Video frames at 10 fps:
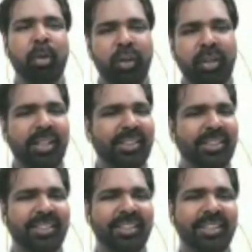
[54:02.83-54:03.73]
Bond does,
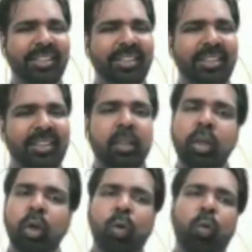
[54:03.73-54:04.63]

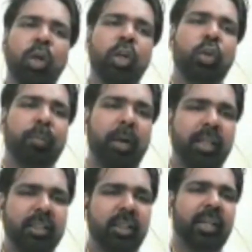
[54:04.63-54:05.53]
who wanted to
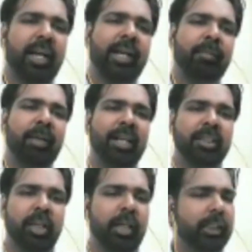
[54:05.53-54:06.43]
pass her time as
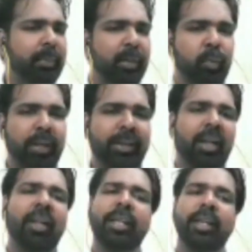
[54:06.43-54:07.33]
her husband went
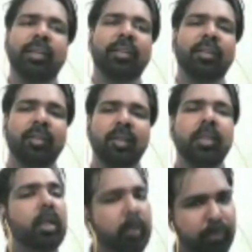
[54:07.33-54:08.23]
hunting.
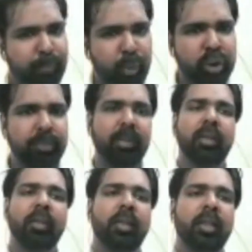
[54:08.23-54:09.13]
Possible.
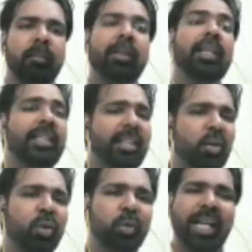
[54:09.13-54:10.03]
But then these are
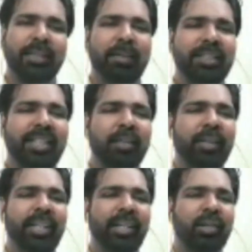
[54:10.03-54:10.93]
also aspects that
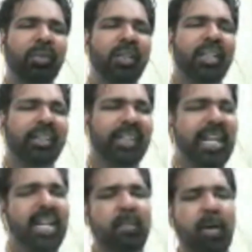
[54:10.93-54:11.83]
we need to
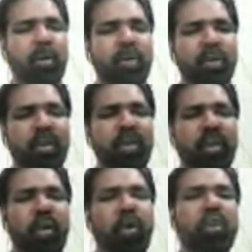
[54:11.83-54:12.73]
think about.
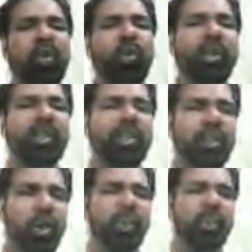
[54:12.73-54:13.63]
Also look at the
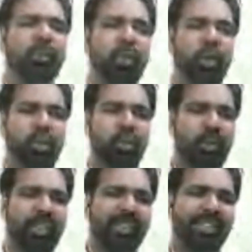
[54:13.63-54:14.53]
choice of short
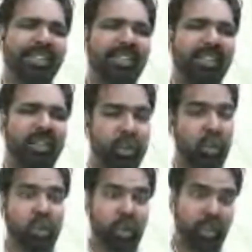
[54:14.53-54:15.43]
stories. Oh,
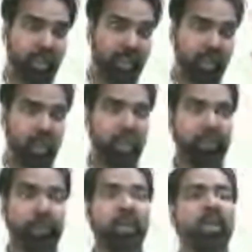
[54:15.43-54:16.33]
sorry, uh, choice
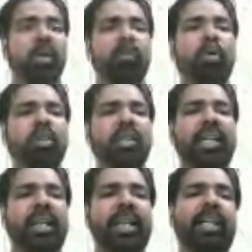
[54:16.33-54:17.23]
of books that
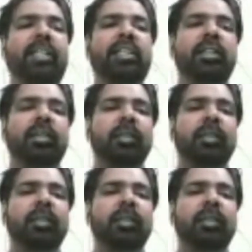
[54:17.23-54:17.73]
he reads.